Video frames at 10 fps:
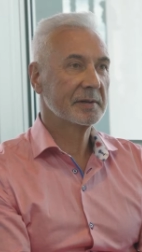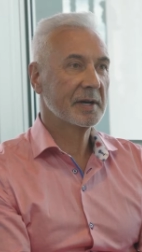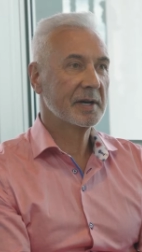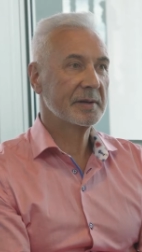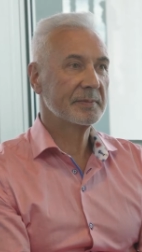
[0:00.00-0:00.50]

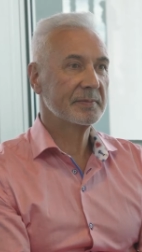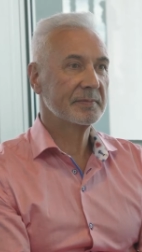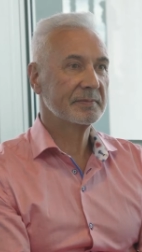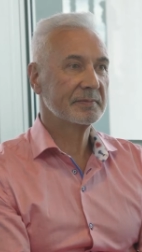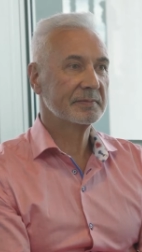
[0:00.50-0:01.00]

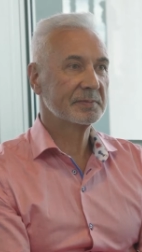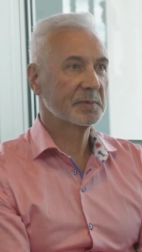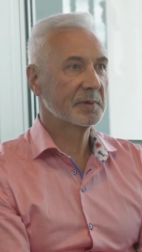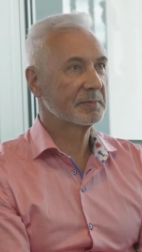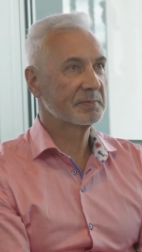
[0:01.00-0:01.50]
um,
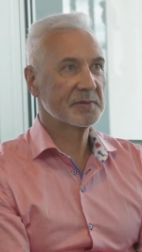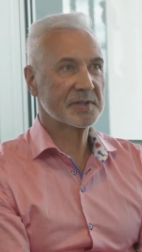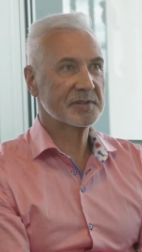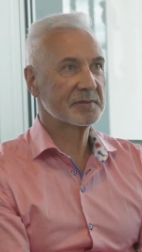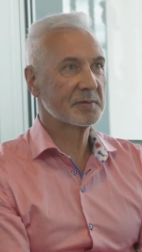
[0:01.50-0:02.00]

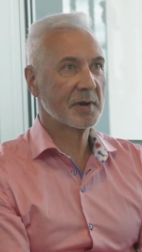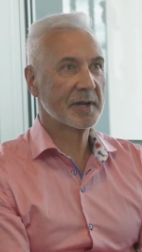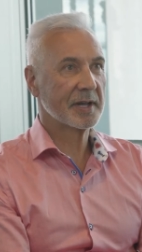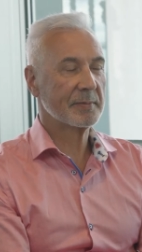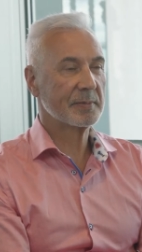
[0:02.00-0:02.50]
just
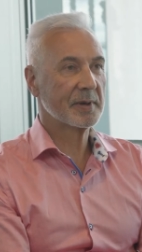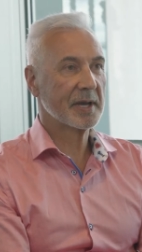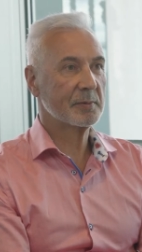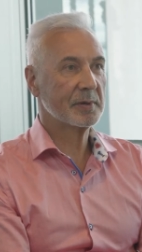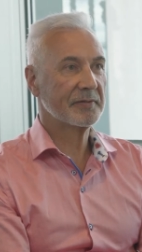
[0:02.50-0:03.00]
growing up
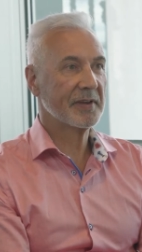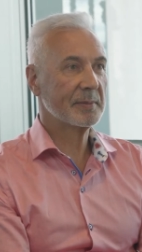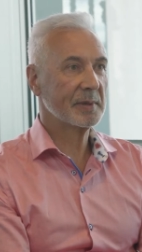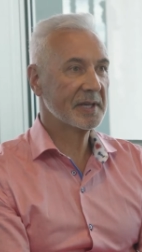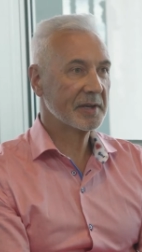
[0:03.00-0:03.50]
uh, with
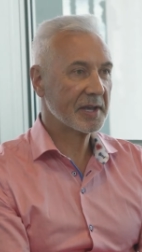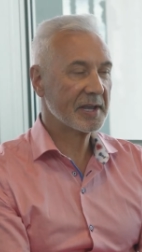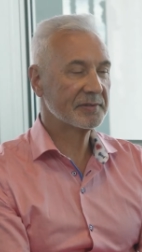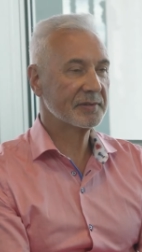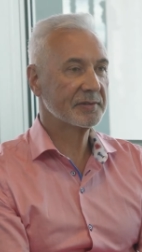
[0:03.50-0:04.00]
family and
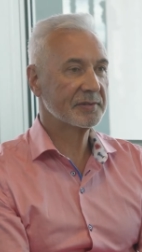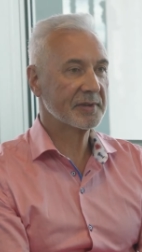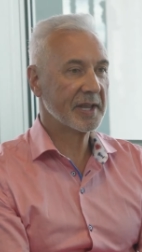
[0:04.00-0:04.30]
cousins,